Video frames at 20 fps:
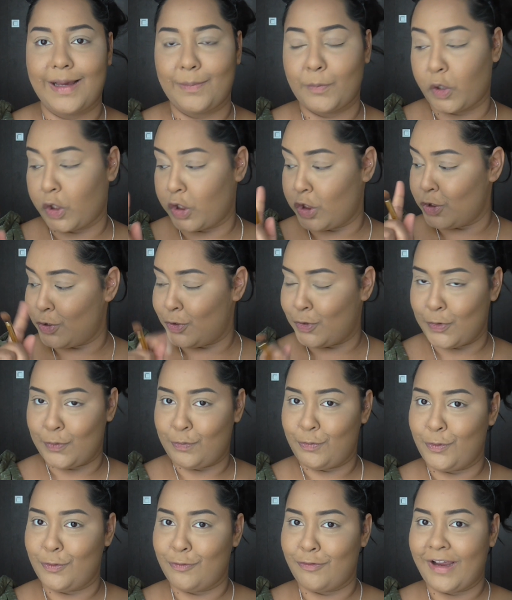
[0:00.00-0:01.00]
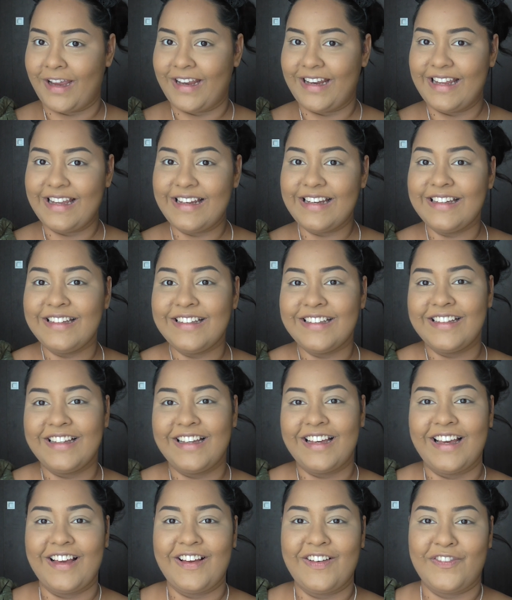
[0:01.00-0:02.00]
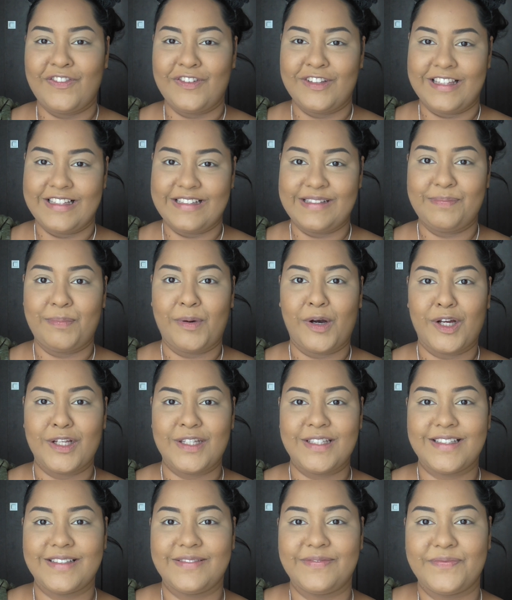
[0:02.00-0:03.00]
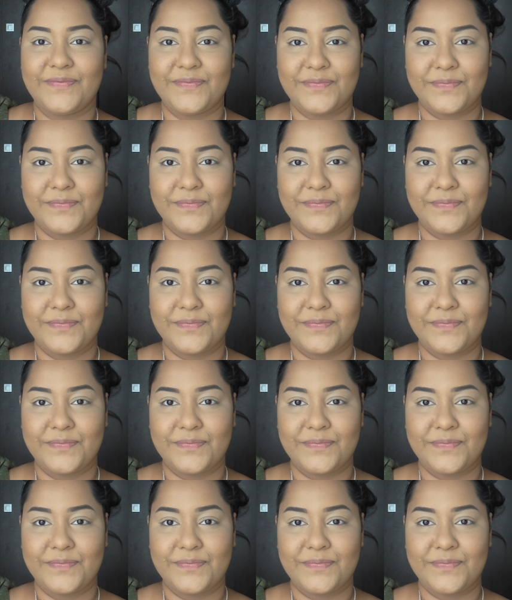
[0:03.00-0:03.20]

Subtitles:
I'm gonna zoom you right in for this part.